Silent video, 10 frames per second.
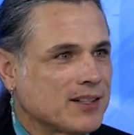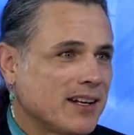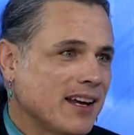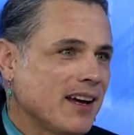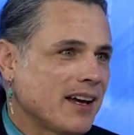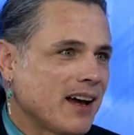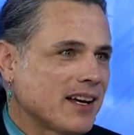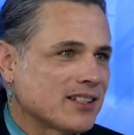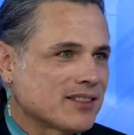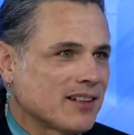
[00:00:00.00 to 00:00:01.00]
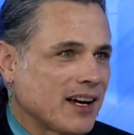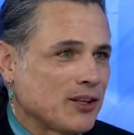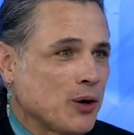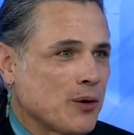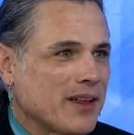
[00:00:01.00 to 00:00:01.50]
today I
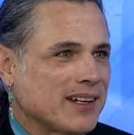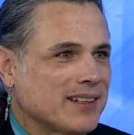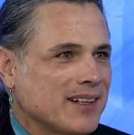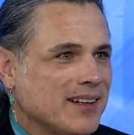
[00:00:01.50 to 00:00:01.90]
know that